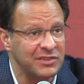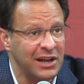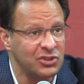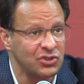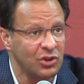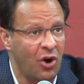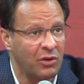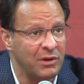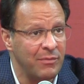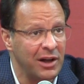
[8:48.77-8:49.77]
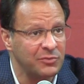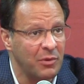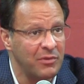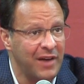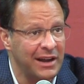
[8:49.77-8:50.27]
not just long rebounds,
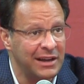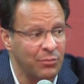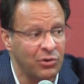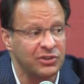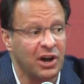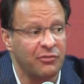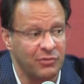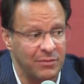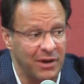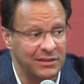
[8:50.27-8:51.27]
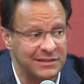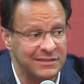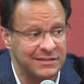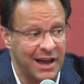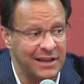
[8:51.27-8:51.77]
but we've got to get more tough rebounds
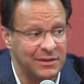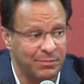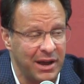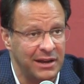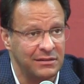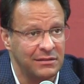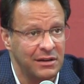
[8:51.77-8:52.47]
inside the paint,